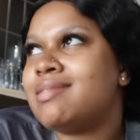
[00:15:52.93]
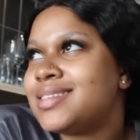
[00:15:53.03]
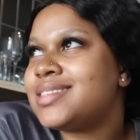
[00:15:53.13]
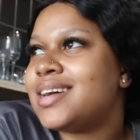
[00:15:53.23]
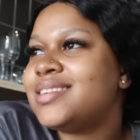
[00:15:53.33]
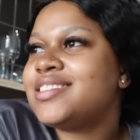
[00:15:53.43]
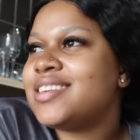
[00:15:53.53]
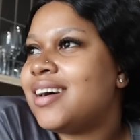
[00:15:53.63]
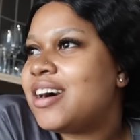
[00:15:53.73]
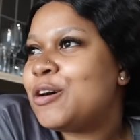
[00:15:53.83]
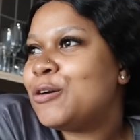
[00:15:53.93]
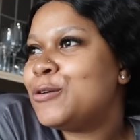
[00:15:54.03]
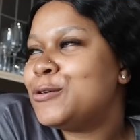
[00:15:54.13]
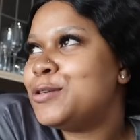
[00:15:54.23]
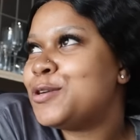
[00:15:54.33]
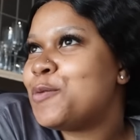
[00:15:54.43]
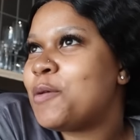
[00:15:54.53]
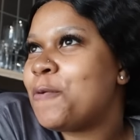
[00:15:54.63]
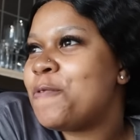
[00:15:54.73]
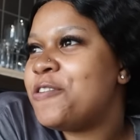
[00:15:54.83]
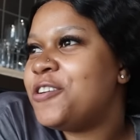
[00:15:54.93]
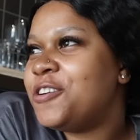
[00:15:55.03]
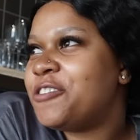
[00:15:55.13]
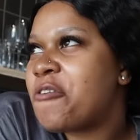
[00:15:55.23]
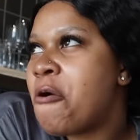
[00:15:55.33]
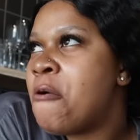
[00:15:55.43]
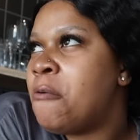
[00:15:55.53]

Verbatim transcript: The sun is out. Oh my word.